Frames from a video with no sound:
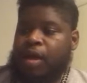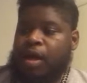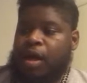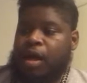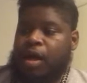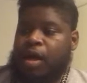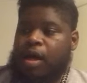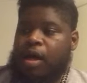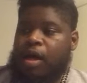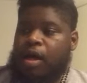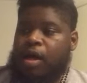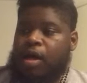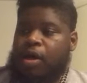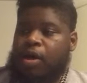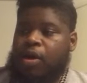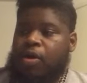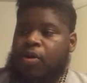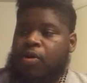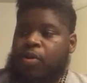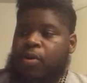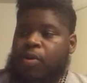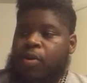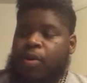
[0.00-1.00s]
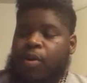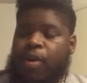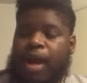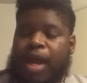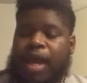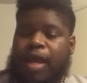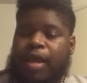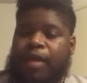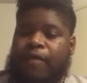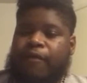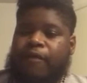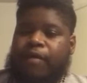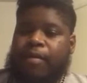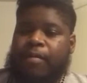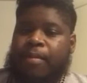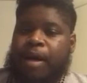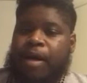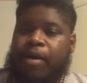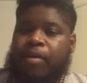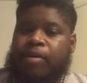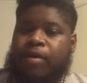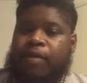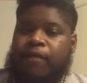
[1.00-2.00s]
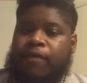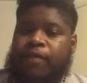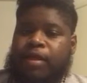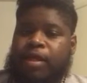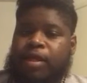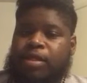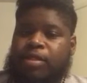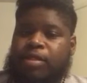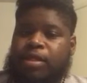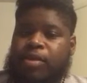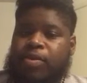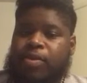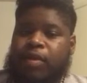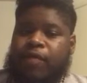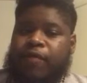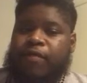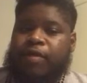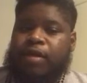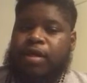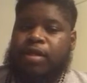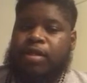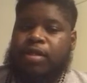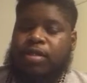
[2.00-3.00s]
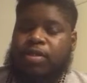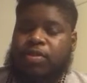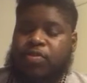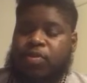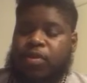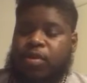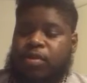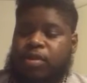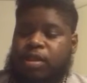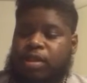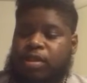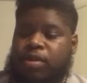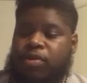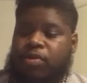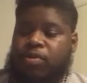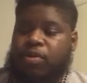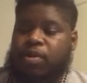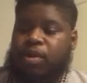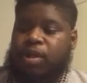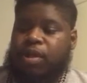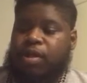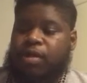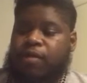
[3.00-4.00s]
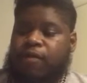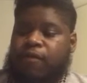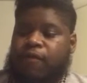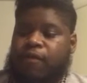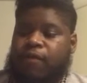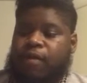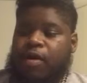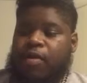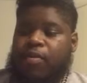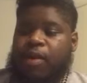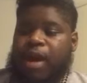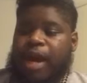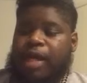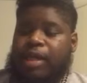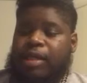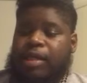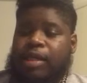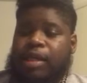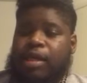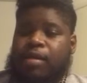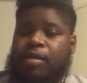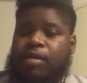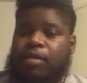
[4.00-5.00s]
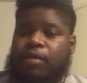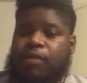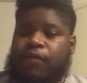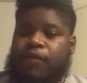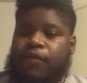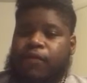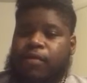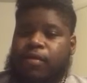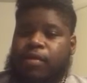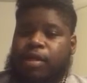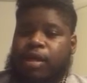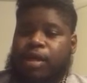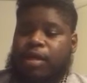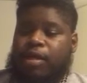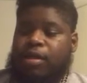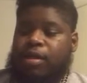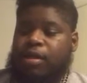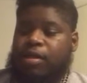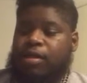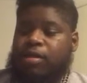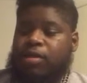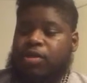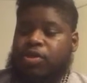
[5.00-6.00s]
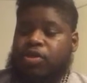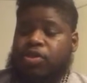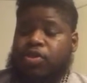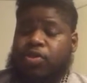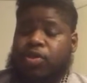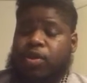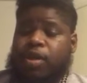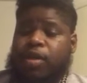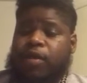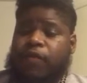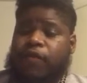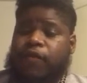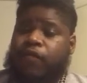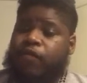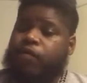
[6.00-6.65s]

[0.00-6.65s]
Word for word: a, a grave amount of things that we've done in this world that the Lord could have eradicated us for, that He could have destroyed us